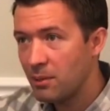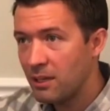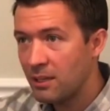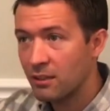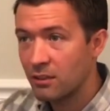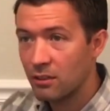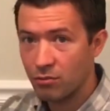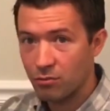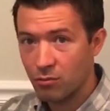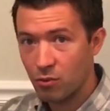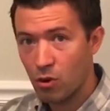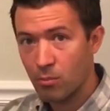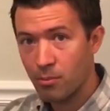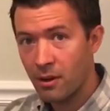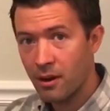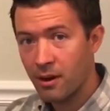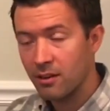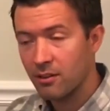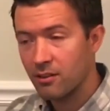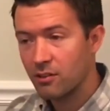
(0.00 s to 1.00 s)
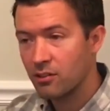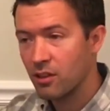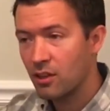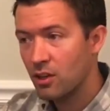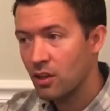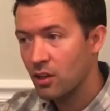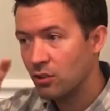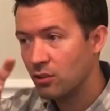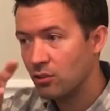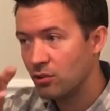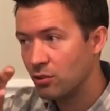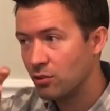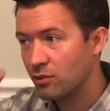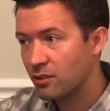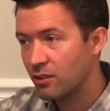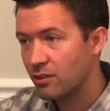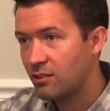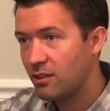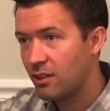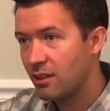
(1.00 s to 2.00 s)
beat into 4 parts.
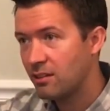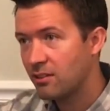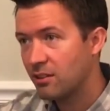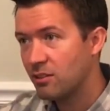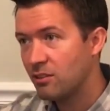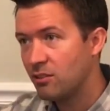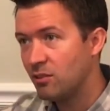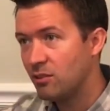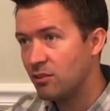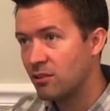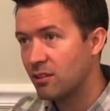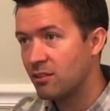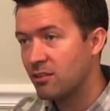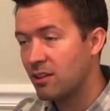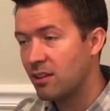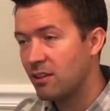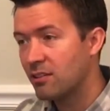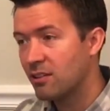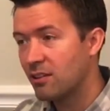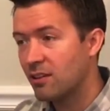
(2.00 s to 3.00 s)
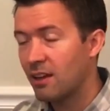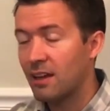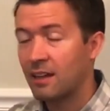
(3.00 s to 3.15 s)
Do-ta-dee-ta,